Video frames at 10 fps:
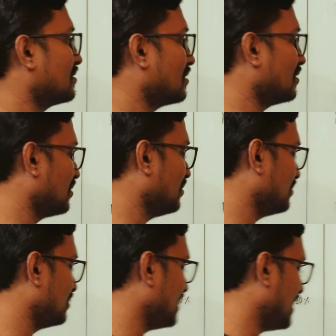
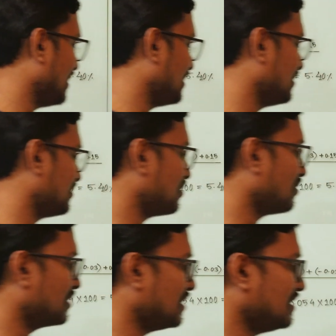conclude that
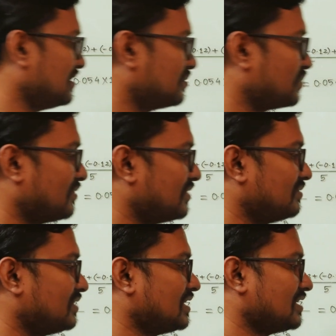stock T is
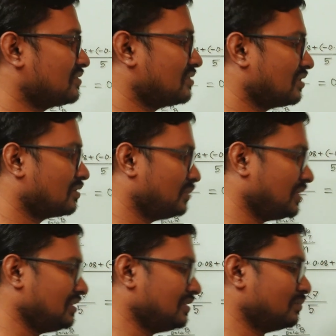preferable than stock
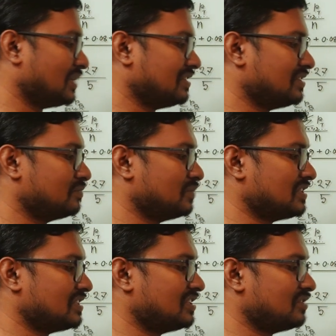B by this
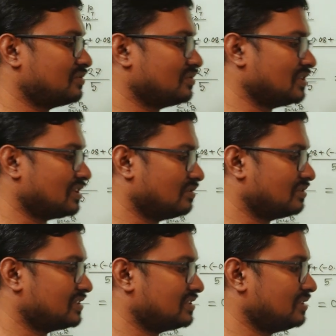measure due to the
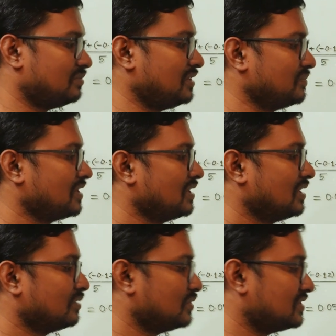lower CV,
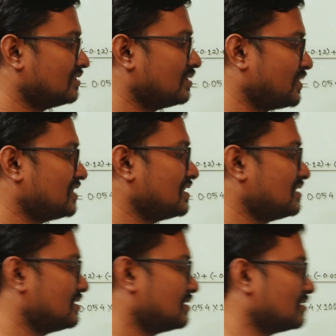which
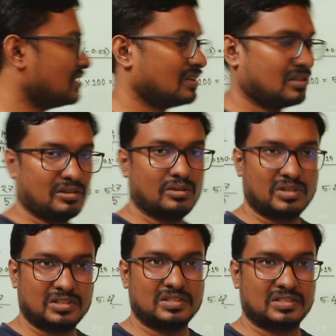represents the
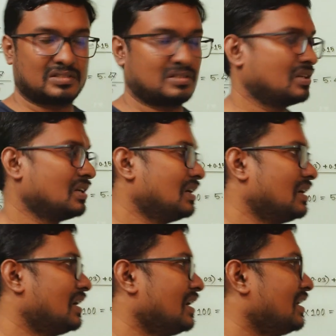lower risks.
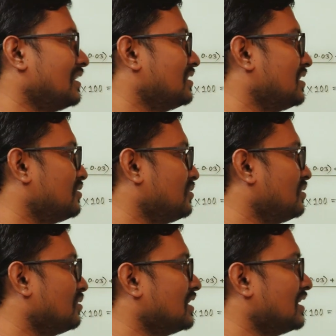And as you
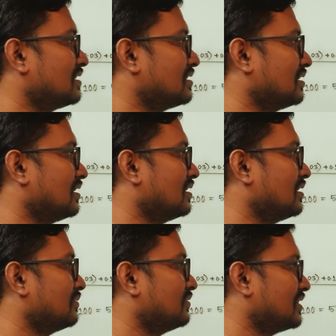know that
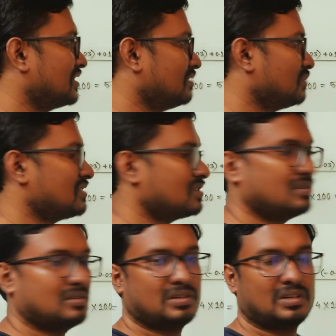for the
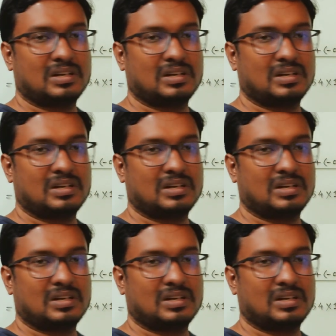investor,